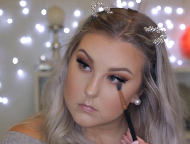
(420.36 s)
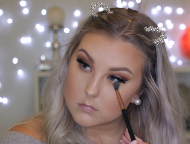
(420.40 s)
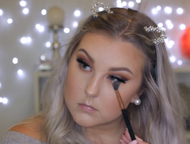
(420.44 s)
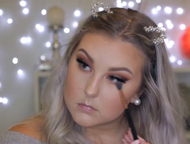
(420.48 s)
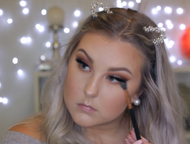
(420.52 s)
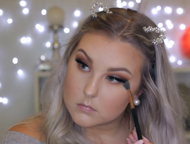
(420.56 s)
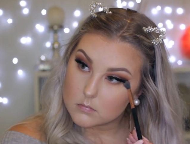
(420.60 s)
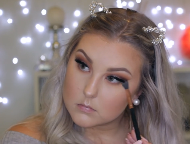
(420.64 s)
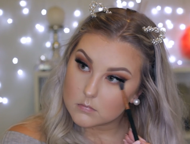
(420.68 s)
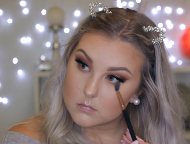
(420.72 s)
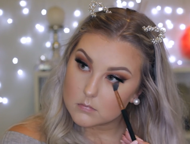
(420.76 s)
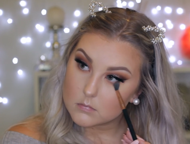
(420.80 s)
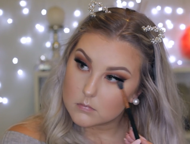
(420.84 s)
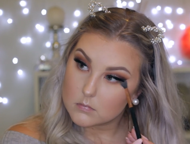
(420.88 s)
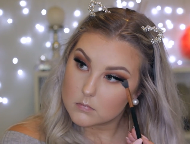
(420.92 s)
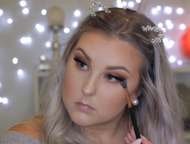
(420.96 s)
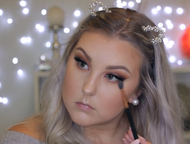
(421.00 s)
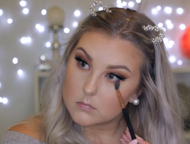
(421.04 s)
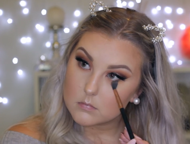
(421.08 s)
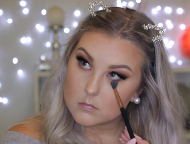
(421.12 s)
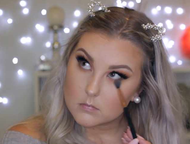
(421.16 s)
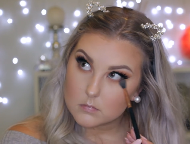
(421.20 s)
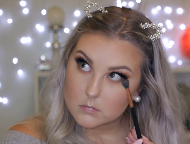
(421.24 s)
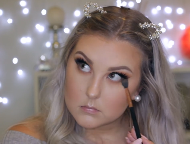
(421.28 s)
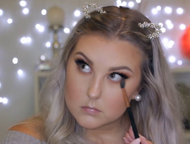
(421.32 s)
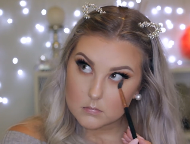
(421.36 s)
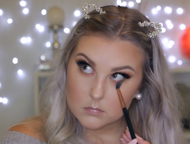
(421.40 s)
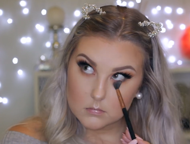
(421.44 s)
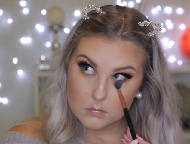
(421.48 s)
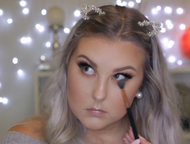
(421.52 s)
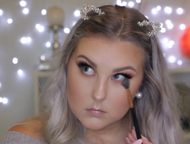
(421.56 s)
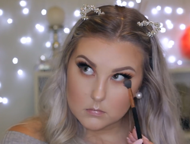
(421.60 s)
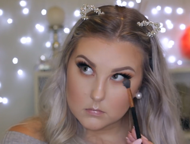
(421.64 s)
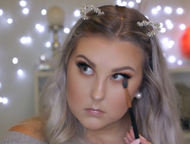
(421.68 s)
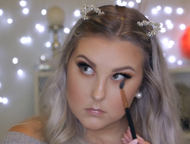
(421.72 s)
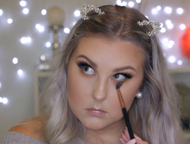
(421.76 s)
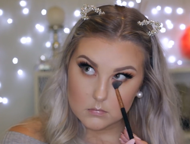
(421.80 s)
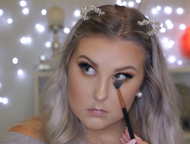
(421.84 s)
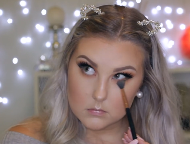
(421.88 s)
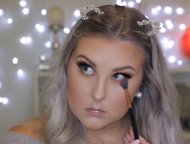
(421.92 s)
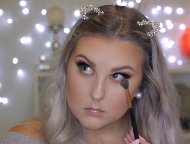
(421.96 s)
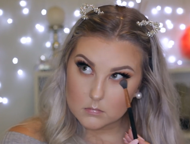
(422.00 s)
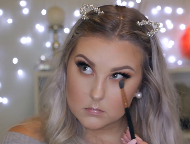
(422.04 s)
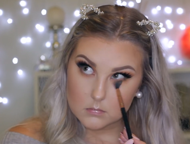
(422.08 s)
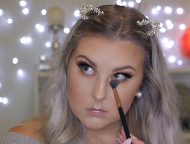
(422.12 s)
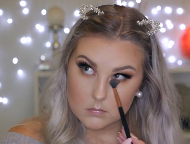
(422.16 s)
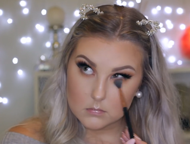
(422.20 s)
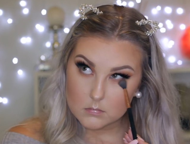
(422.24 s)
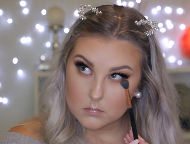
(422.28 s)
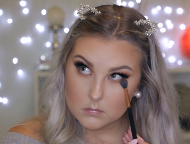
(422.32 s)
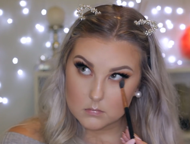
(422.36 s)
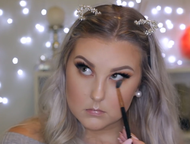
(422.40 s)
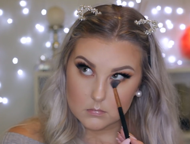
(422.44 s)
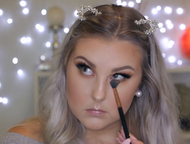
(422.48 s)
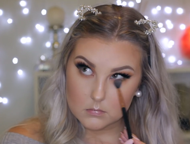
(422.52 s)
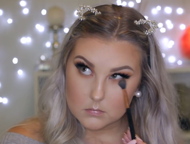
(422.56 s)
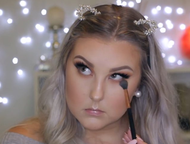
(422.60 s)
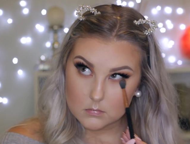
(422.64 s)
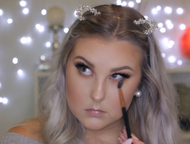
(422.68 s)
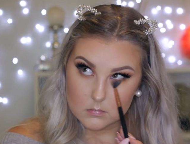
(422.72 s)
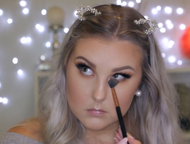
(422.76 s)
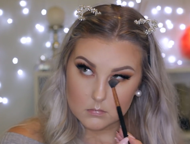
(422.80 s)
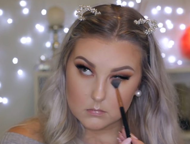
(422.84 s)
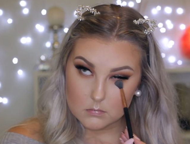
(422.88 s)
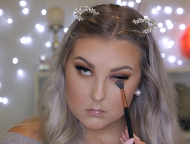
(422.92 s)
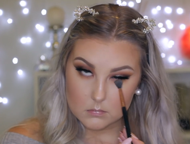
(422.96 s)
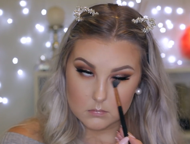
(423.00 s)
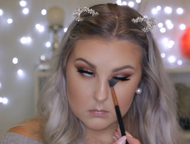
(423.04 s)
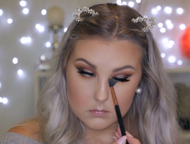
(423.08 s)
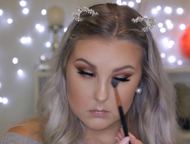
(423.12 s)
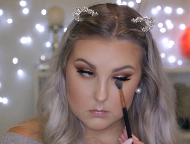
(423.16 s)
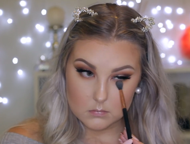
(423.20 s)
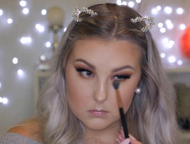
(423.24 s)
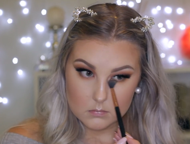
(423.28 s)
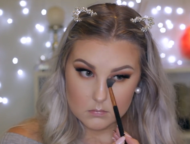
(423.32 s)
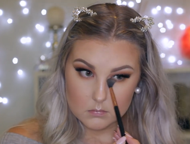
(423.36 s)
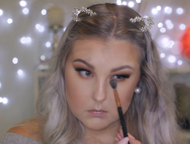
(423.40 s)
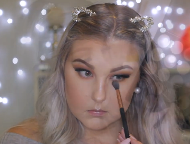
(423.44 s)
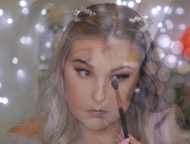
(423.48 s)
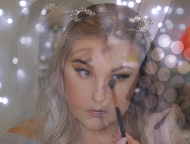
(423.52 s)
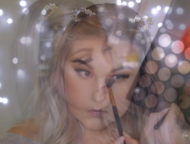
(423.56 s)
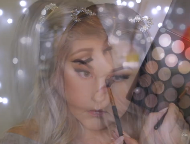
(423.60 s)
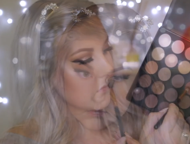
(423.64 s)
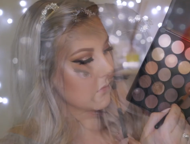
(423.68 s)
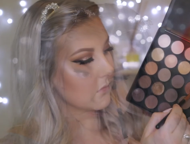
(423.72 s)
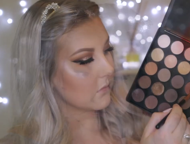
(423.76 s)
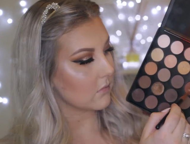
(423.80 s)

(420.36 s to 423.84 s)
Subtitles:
No one is speaking in this clip.